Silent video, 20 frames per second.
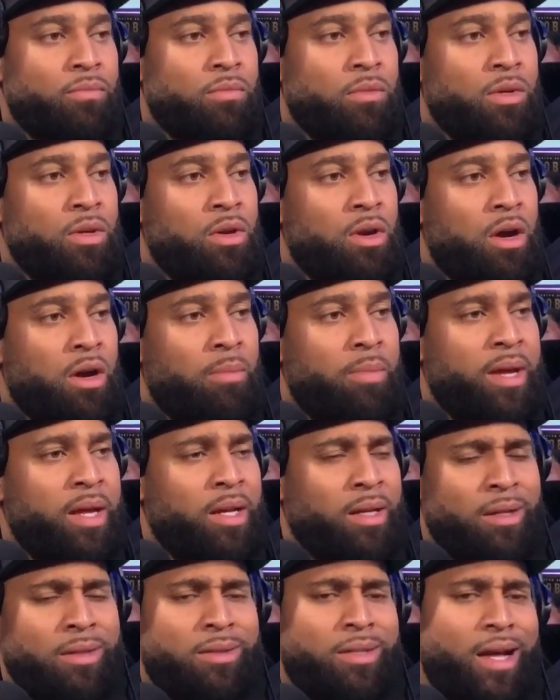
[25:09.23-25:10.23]
You know what I mean?
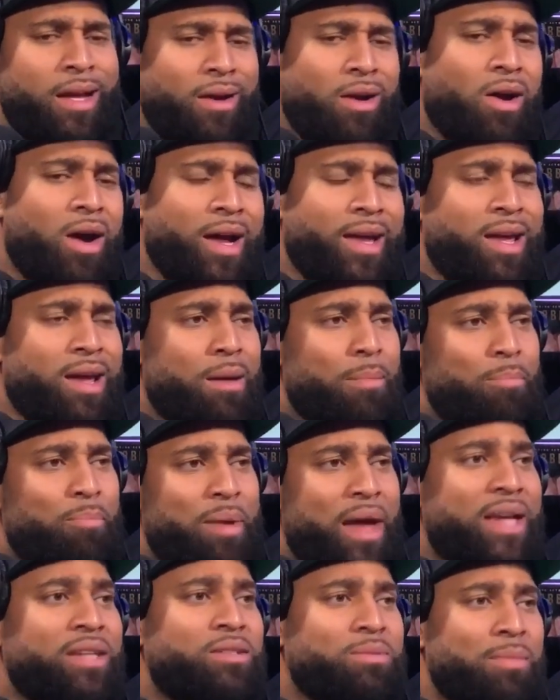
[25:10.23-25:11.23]
And it's like, oh, I can't
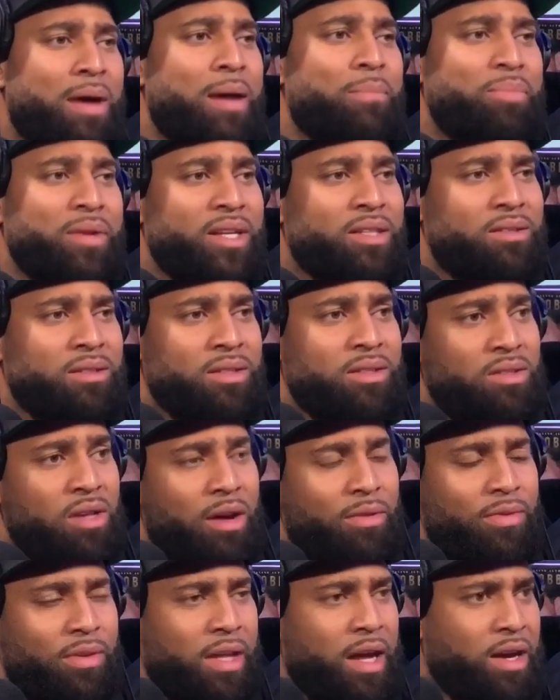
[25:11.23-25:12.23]
base my business
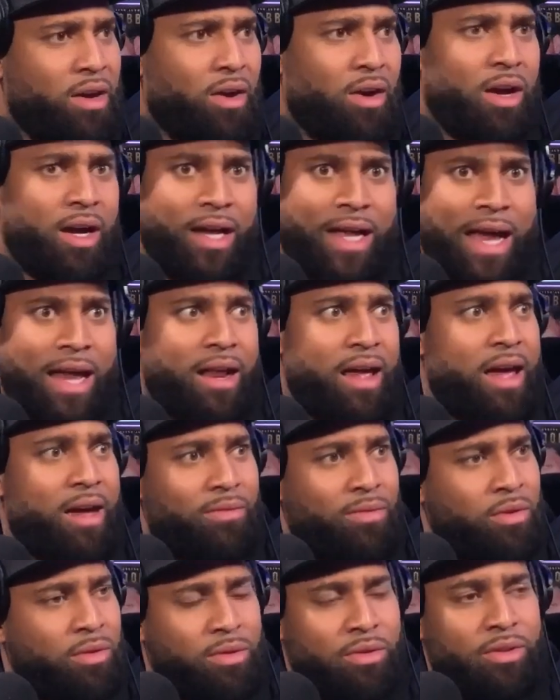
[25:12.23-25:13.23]
off of like, oh, I gotta
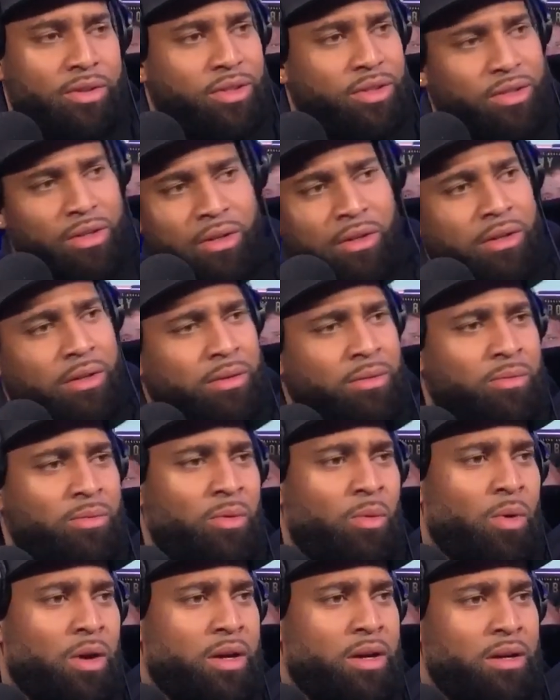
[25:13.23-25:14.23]
have a Christian only
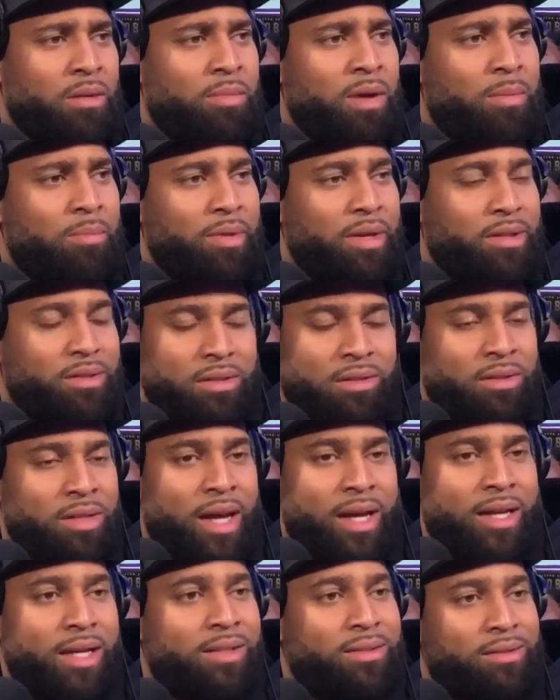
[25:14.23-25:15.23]
working in my business.
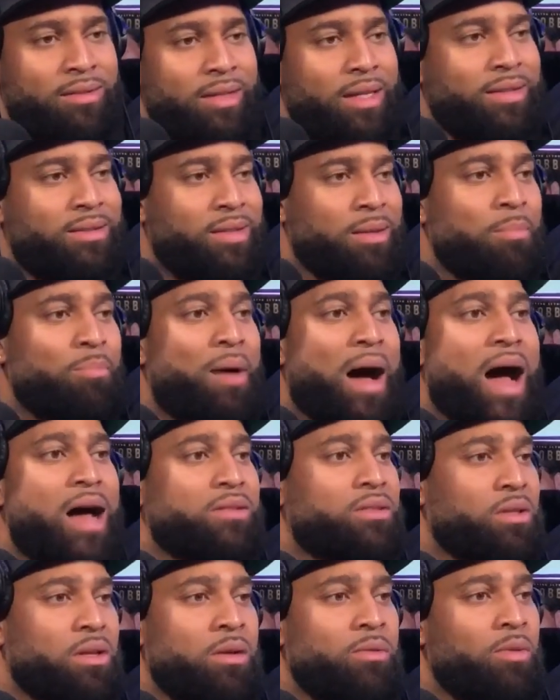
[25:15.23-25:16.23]
Like it's
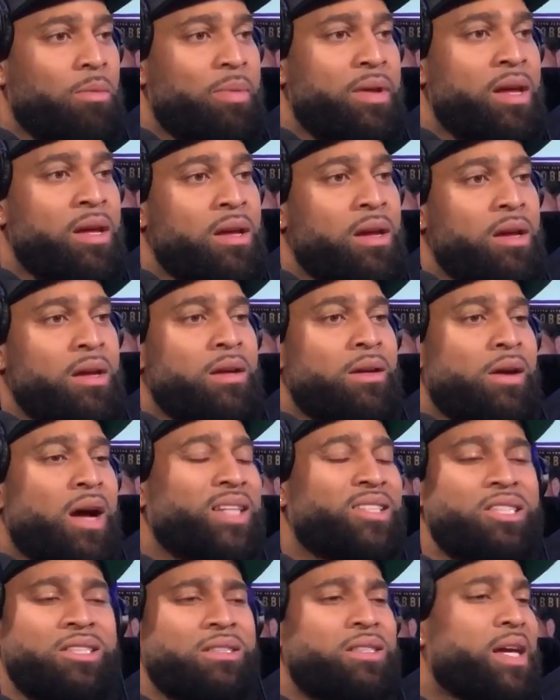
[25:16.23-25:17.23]
impossible. It would be, I
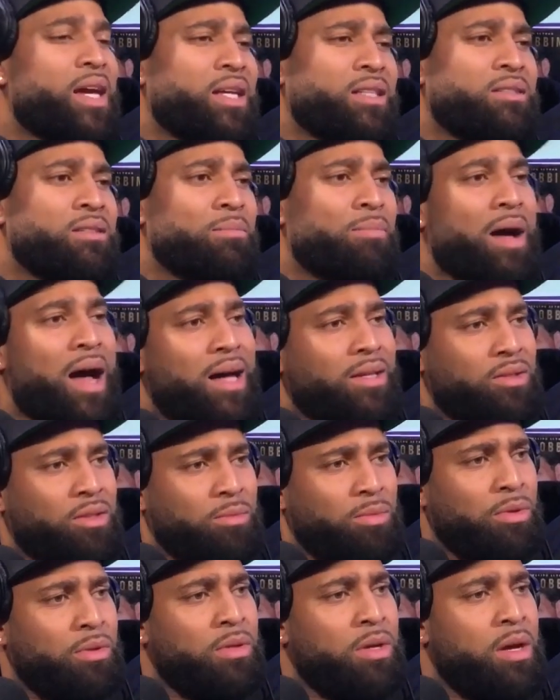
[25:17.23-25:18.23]
shouldn't say it's
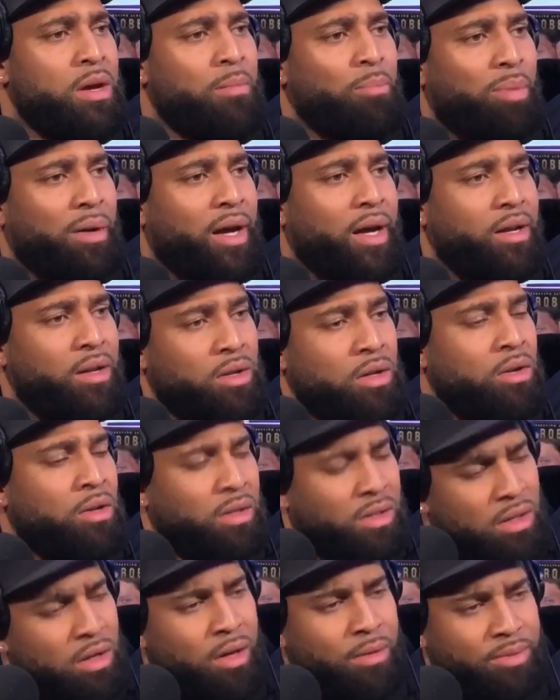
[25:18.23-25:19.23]
impossible, but you know
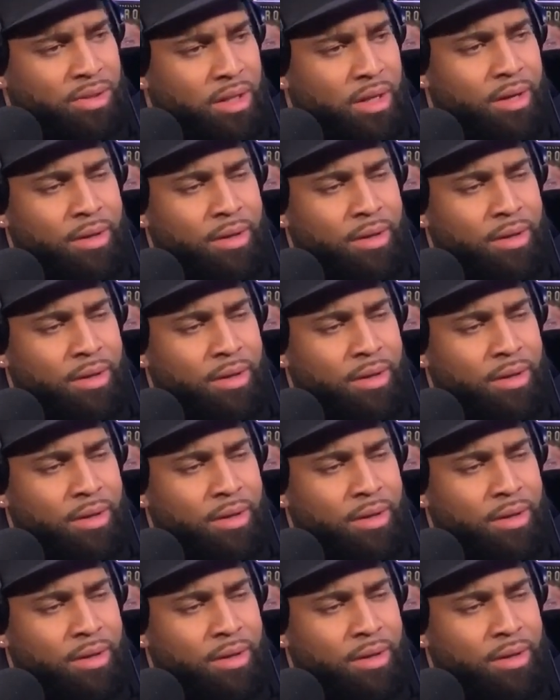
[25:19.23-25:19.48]
what I'm saying?